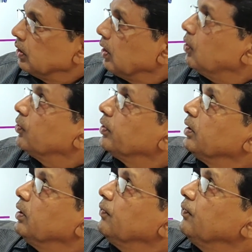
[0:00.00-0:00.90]
Now,
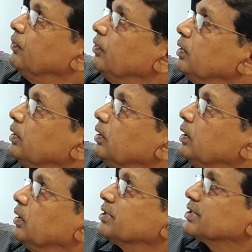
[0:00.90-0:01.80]
if
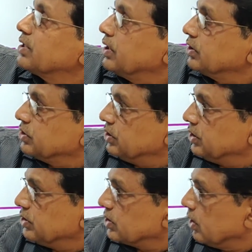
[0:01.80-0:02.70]
the structure
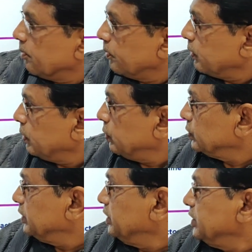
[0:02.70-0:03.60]
is up
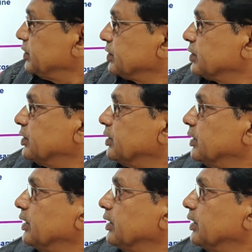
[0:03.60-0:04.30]
to this,